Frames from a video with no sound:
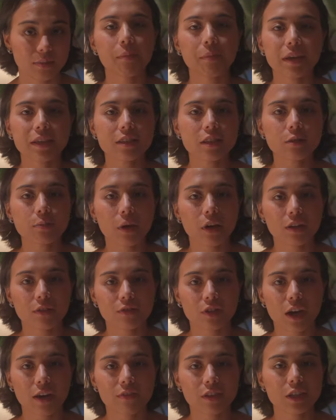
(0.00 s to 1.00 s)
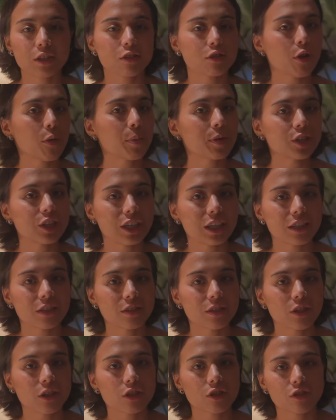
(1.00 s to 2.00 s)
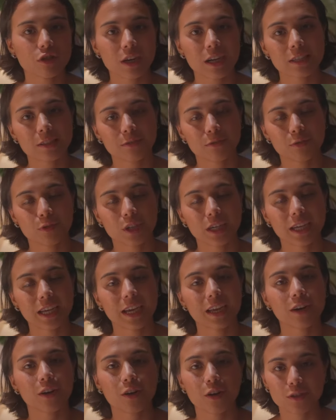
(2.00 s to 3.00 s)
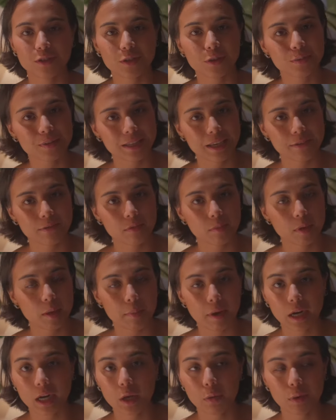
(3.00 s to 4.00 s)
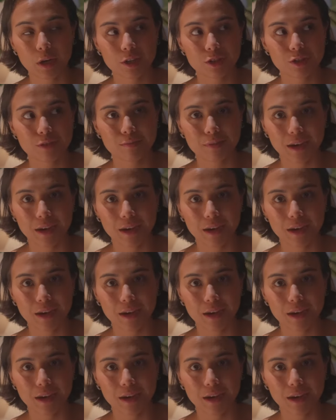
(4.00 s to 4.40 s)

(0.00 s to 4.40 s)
It makes this part of traveling so much easier, stress-free, and it also saves me money, which